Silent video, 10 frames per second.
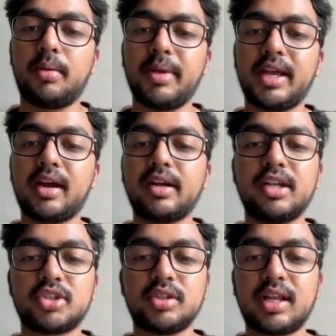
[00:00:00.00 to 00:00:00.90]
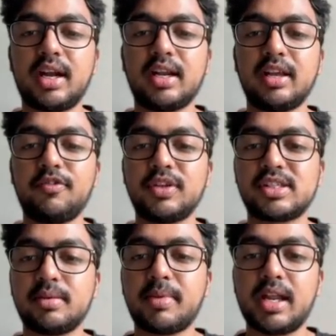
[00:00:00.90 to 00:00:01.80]
make a condition that if
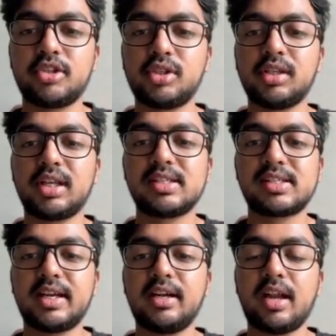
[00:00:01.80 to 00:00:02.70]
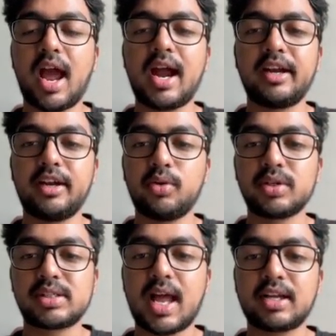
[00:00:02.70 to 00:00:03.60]
it's a manager, then add it to
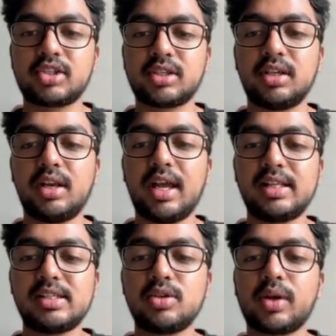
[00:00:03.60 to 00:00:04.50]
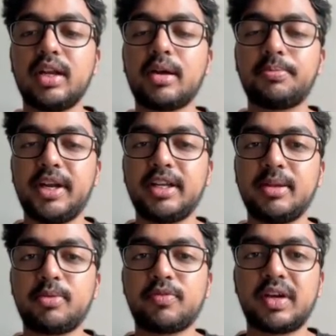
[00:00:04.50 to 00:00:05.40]
a Slack channel, else you can update
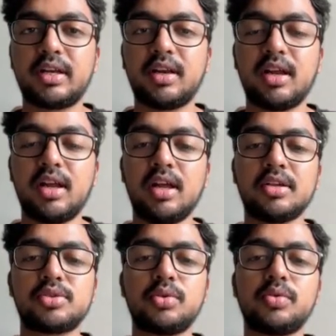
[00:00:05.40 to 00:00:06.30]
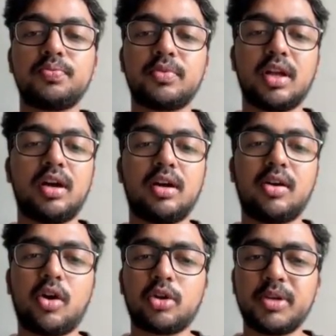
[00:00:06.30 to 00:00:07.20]
the profile. So
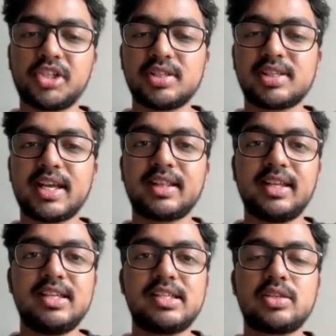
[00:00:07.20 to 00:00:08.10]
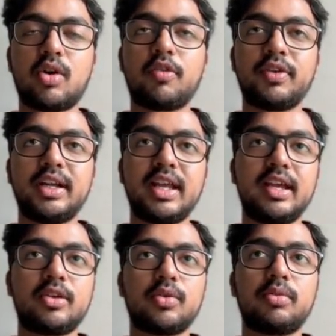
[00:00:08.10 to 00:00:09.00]
automations like these often
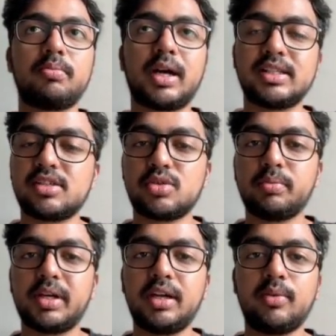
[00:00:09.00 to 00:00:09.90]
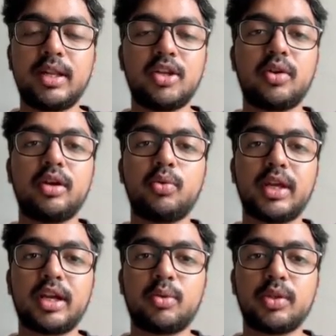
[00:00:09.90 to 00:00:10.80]
take months to build when you are
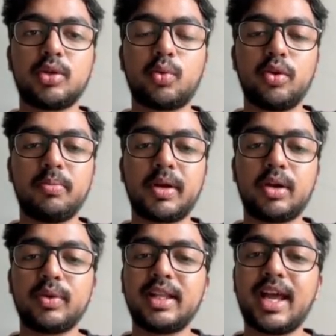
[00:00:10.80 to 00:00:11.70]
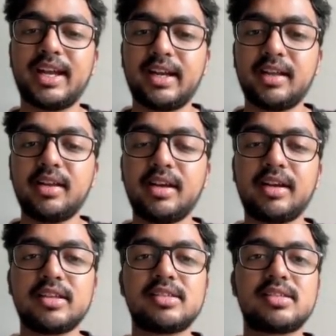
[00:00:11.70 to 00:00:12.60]
doing it with code, but with n8n
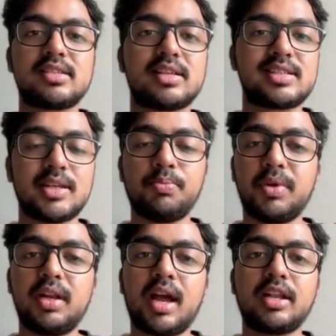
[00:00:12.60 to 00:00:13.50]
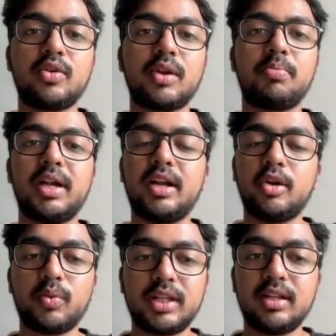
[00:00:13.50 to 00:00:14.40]
it is simple and you can build
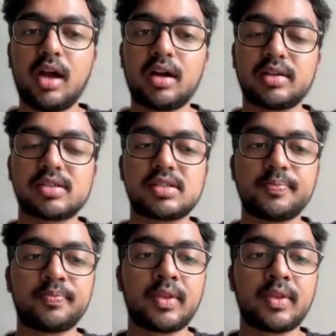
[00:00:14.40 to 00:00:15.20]
it within hours.